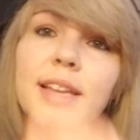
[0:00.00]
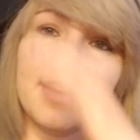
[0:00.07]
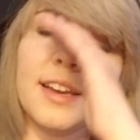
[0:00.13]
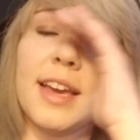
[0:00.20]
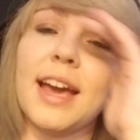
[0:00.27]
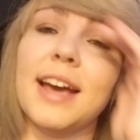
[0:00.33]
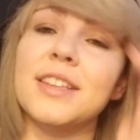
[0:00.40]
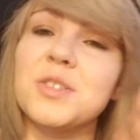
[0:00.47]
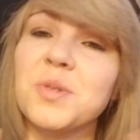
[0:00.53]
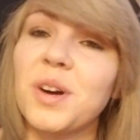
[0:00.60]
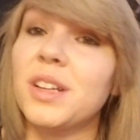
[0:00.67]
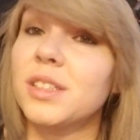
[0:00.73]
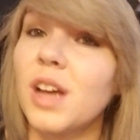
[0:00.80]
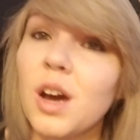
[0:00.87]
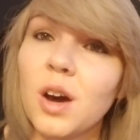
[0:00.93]
Like, as you
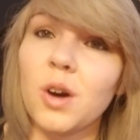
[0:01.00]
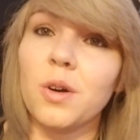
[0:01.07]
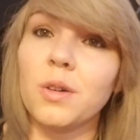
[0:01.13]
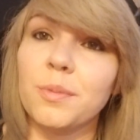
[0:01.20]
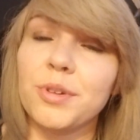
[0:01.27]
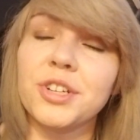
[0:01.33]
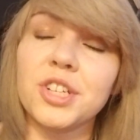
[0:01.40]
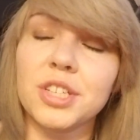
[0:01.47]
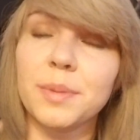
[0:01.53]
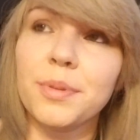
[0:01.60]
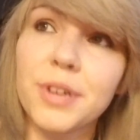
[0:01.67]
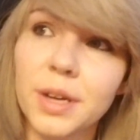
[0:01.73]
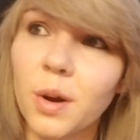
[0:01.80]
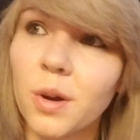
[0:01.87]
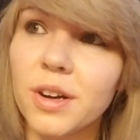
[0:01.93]
all know, bridges and
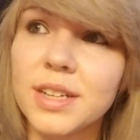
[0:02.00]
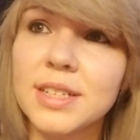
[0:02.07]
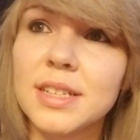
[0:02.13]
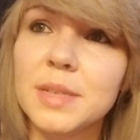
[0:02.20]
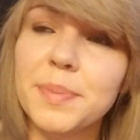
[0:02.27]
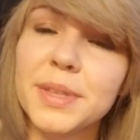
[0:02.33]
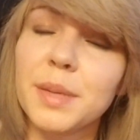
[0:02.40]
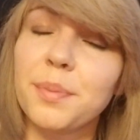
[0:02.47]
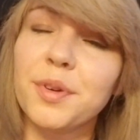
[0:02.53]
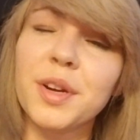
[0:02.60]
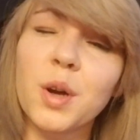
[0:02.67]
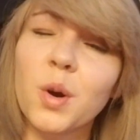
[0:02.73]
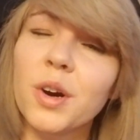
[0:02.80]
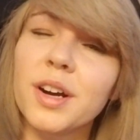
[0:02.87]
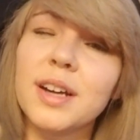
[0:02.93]
pre-choruses, but the
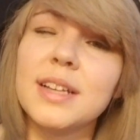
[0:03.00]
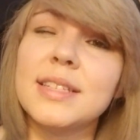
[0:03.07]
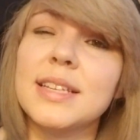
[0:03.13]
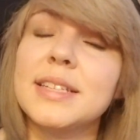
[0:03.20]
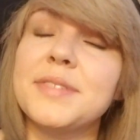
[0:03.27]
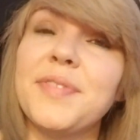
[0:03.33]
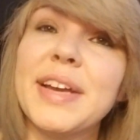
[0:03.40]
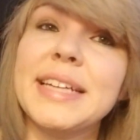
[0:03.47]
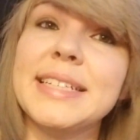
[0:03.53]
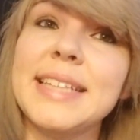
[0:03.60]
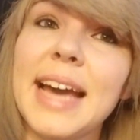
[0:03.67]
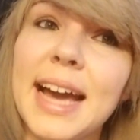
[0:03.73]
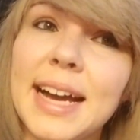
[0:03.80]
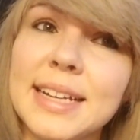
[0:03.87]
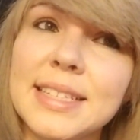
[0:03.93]
pre-chorus is
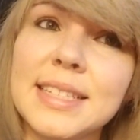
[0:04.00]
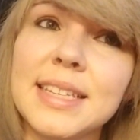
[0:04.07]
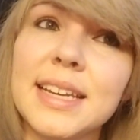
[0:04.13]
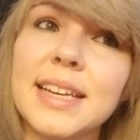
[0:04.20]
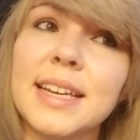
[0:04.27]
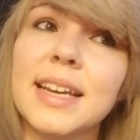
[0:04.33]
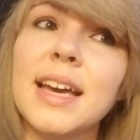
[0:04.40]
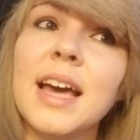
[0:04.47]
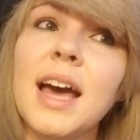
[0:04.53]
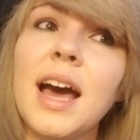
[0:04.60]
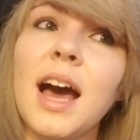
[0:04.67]
fantastic.